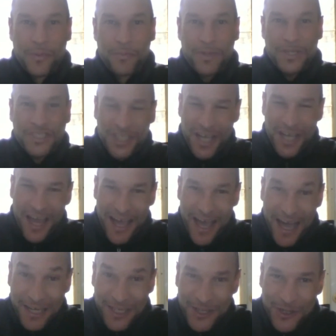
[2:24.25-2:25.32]
But you got to
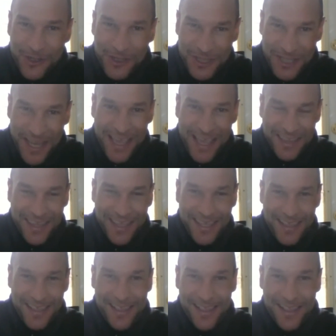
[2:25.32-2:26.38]
understand
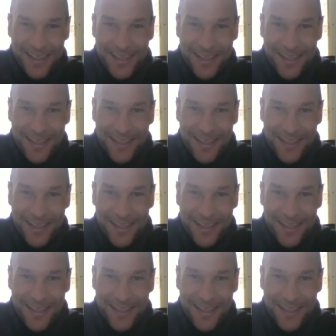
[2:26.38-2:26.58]
this.